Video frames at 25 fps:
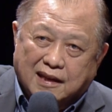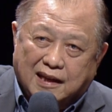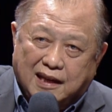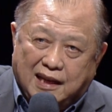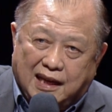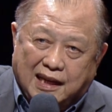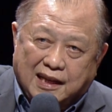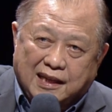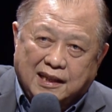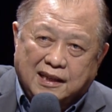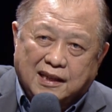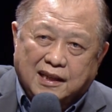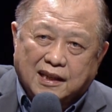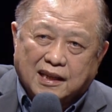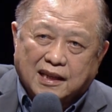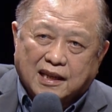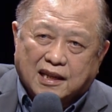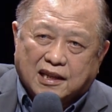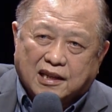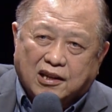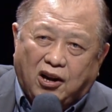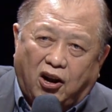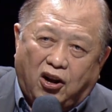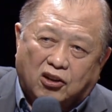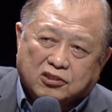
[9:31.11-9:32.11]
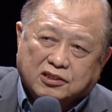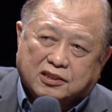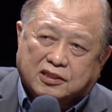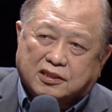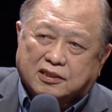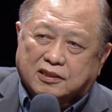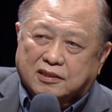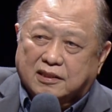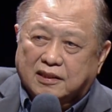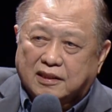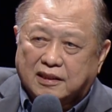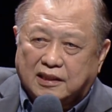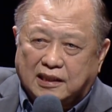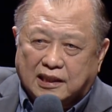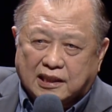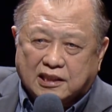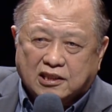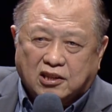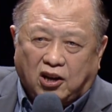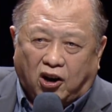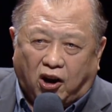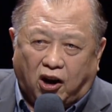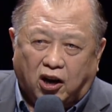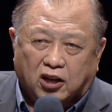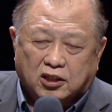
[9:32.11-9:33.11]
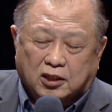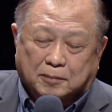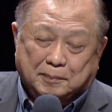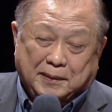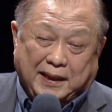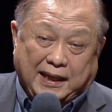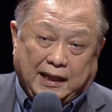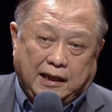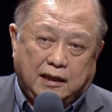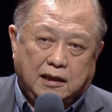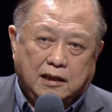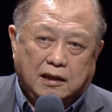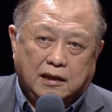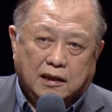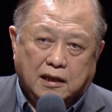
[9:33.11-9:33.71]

In God's economy,